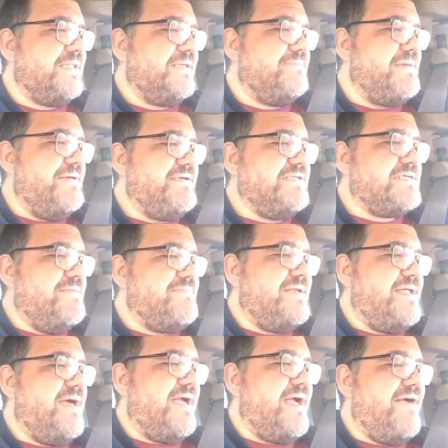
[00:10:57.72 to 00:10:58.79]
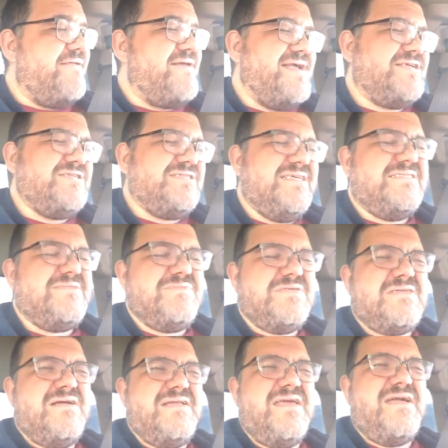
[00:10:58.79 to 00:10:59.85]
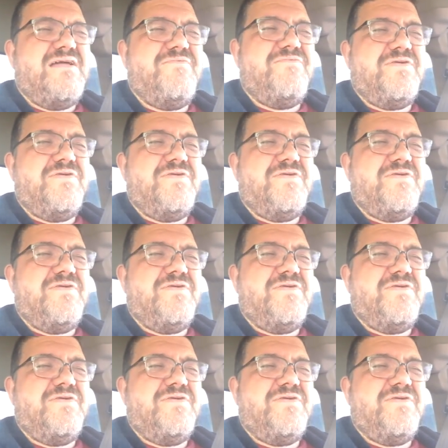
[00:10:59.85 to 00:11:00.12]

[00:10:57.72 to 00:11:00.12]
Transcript: maybe someday. I actually did some studying on